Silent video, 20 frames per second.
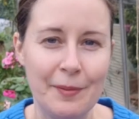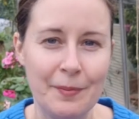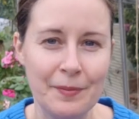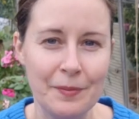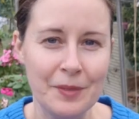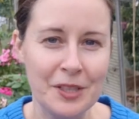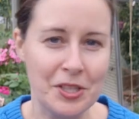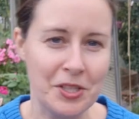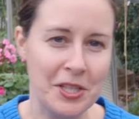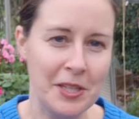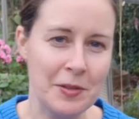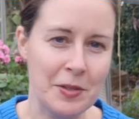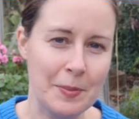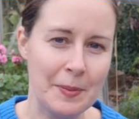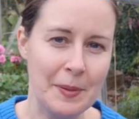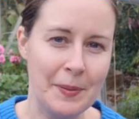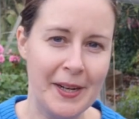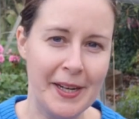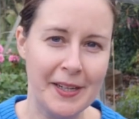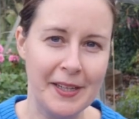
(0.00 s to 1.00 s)
which seems to be
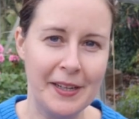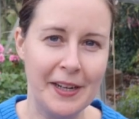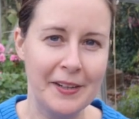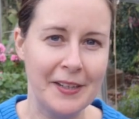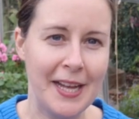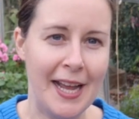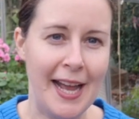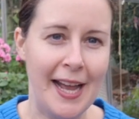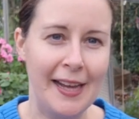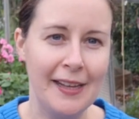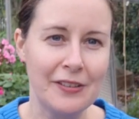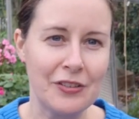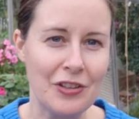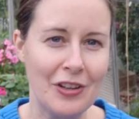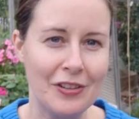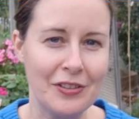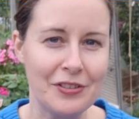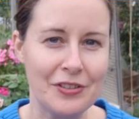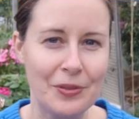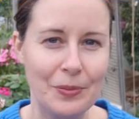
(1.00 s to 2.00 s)
working okay as
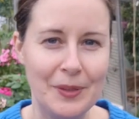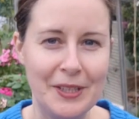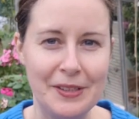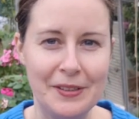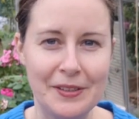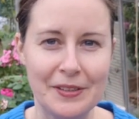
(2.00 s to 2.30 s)
long as the wind